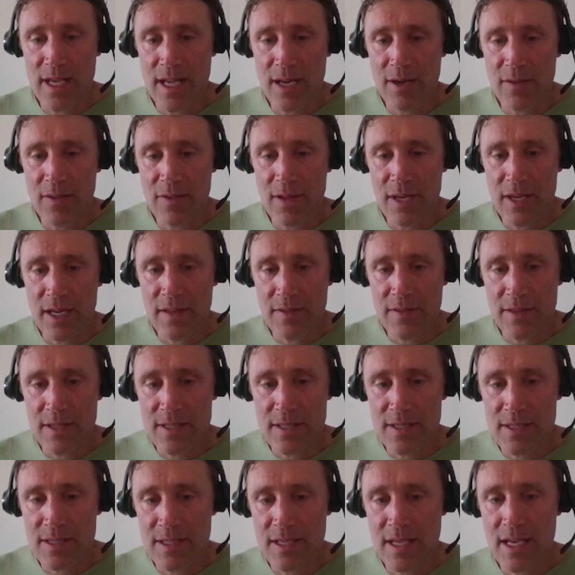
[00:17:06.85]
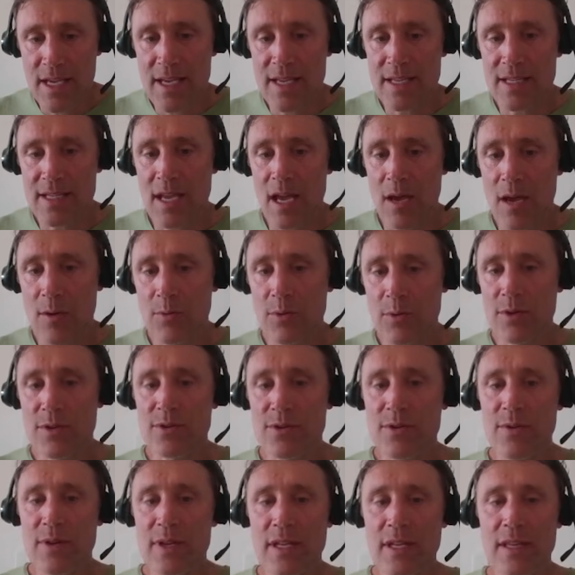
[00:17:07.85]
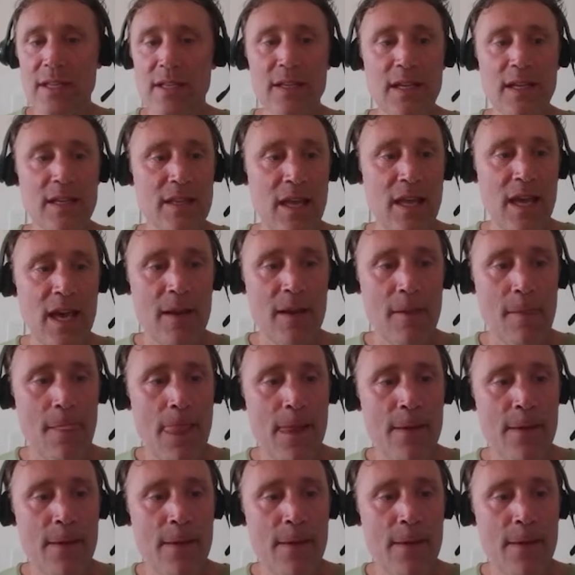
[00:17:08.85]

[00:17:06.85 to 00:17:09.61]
I don't think in this case I would do anything like that,